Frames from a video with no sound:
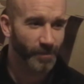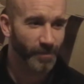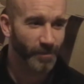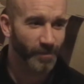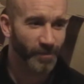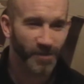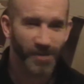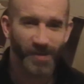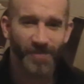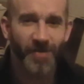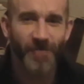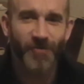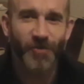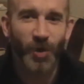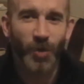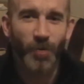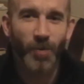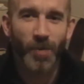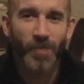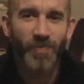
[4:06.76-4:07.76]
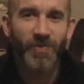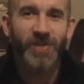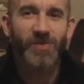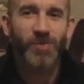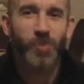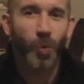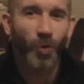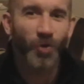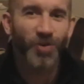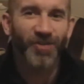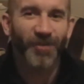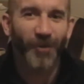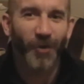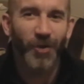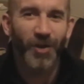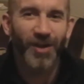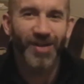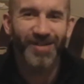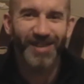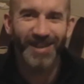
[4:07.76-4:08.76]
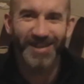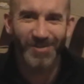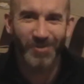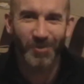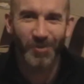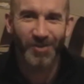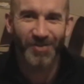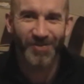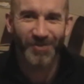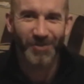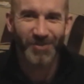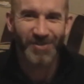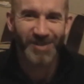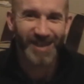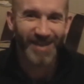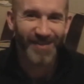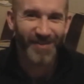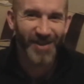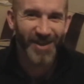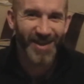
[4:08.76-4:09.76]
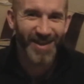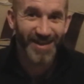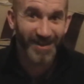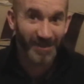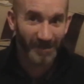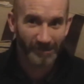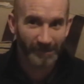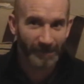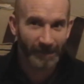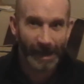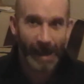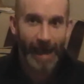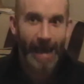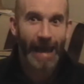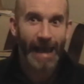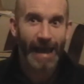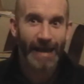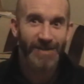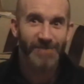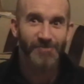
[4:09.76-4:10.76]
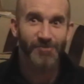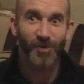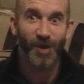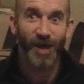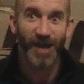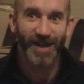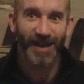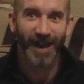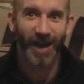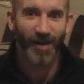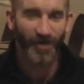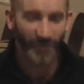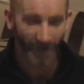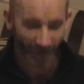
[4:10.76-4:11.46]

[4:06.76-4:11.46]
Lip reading: they've come up with this wonderful TV. It's brilliant, I love